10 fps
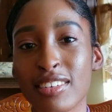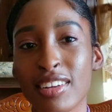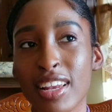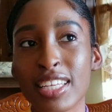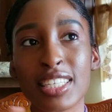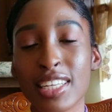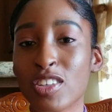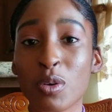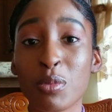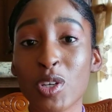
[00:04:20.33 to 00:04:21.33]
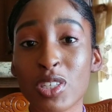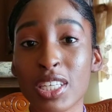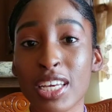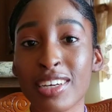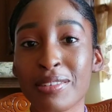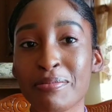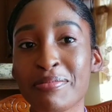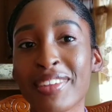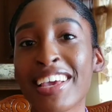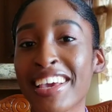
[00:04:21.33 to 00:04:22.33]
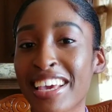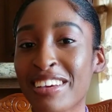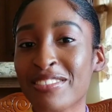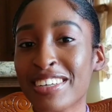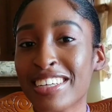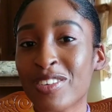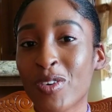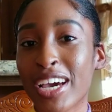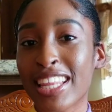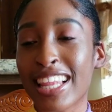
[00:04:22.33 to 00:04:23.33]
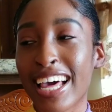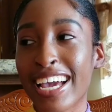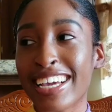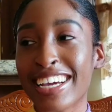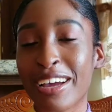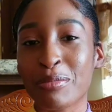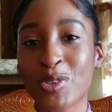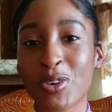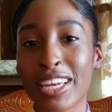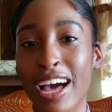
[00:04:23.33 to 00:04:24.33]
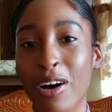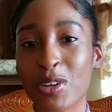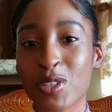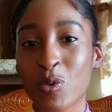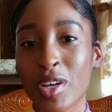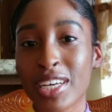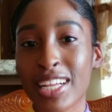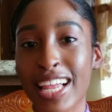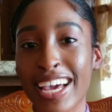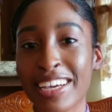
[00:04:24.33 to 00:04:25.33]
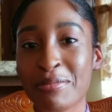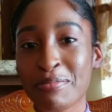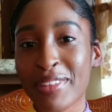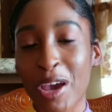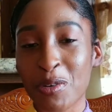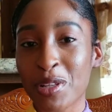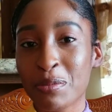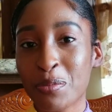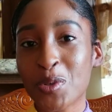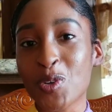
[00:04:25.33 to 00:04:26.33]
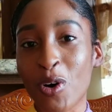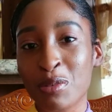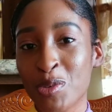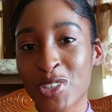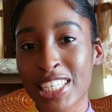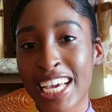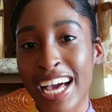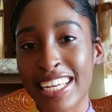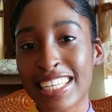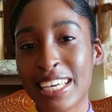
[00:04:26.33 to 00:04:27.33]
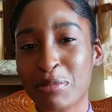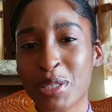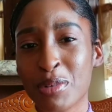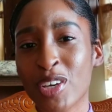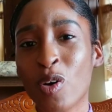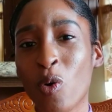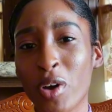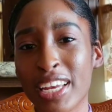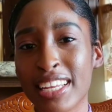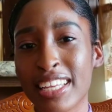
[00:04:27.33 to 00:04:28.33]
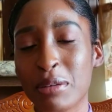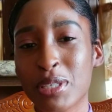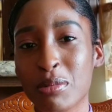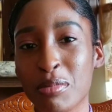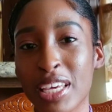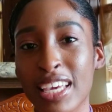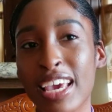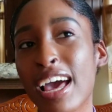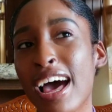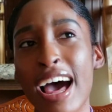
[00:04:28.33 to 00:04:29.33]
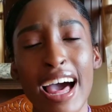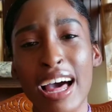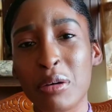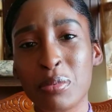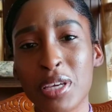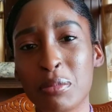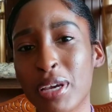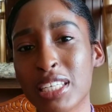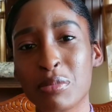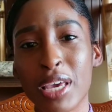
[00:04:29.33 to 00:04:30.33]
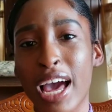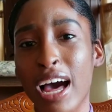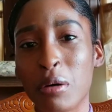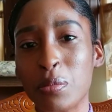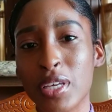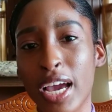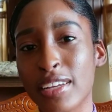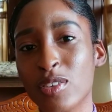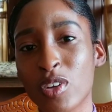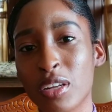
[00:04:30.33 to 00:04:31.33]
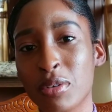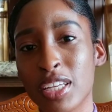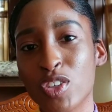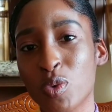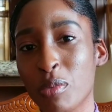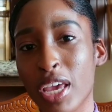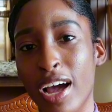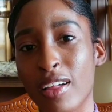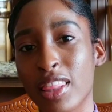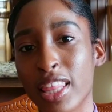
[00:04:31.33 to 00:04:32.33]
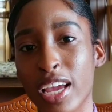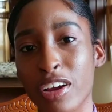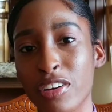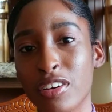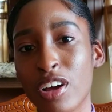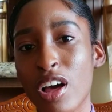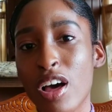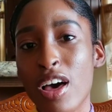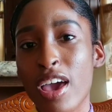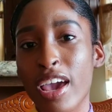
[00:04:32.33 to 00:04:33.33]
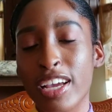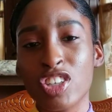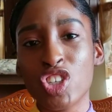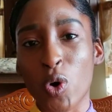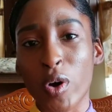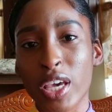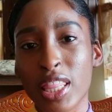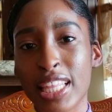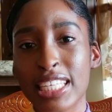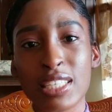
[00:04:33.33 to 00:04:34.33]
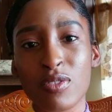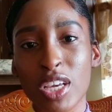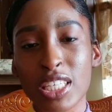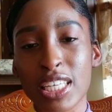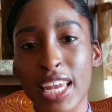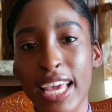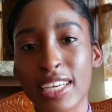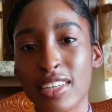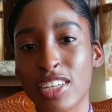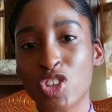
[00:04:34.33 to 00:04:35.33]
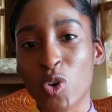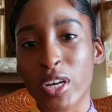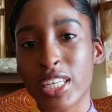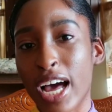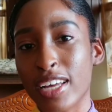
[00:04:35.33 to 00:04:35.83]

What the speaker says: listening to music. Even when I'm doing housework, I will put on music and it keeps me going, it keeps me happy, it makes me happy. I do not need to be out there enjoying these things, and I can enjoy it at